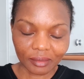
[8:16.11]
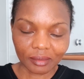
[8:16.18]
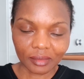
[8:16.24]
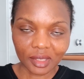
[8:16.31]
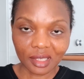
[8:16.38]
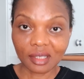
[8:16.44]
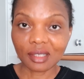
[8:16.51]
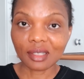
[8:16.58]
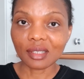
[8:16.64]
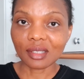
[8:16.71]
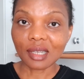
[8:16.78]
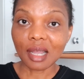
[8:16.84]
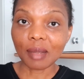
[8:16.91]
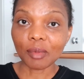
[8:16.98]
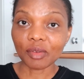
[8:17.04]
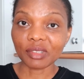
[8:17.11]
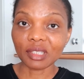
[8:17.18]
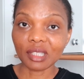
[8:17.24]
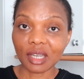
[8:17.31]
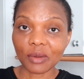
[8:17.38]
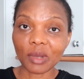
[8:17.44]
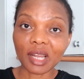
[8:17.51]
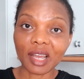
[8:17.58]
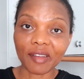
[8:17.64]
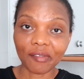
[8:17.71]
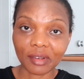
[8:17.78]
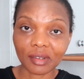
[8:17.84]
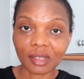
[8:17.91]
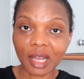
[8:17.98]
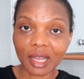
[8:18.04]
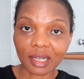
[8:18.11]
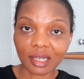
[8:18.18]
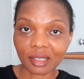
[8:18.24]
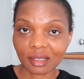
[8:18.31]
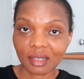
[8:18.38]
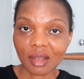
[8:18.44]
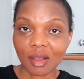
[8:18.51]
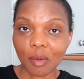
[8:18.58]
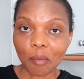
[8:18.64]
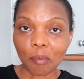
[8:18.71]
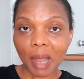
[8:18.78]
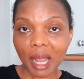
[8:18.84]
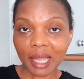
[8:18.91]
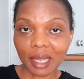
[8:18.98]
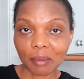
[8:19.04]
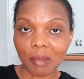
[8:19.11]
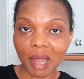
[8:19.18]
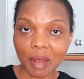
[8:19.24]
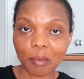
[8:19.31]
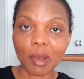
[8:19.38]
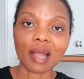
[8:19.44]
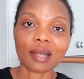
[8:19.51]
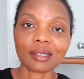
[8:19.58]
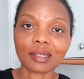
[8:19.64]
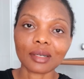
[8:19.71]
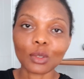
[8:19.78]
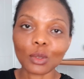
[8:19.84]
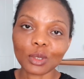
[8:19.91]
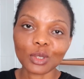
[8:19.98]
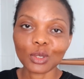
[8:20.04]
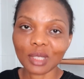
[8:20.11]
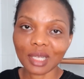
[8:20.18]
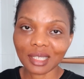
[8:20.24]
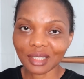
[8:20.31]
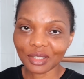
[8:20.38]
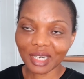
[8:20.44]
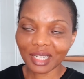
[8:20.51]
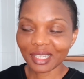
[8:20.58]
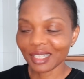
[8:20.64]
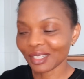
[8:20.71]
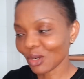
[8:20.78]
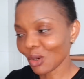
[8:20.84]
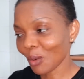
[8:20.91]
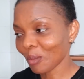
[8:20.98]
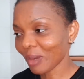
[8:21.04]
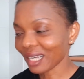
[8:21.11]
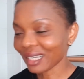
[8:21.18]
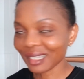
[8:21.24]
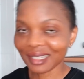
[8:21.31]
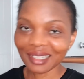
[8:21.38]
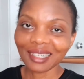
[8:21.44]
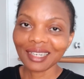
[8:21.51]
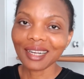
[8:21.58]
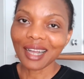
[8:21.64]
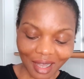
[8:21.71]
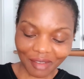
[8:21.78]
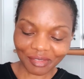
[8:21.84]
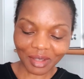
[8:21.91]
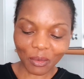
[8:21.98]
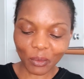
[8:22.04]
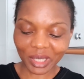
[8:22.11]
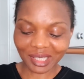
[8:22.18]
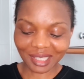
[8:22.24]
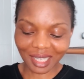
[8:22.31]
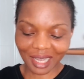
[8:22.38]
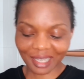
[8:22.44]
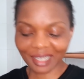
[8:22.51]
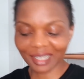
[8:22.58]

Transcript: This is the time of the year when I feel like packing my bags and going to Nigeria, then come back after winter.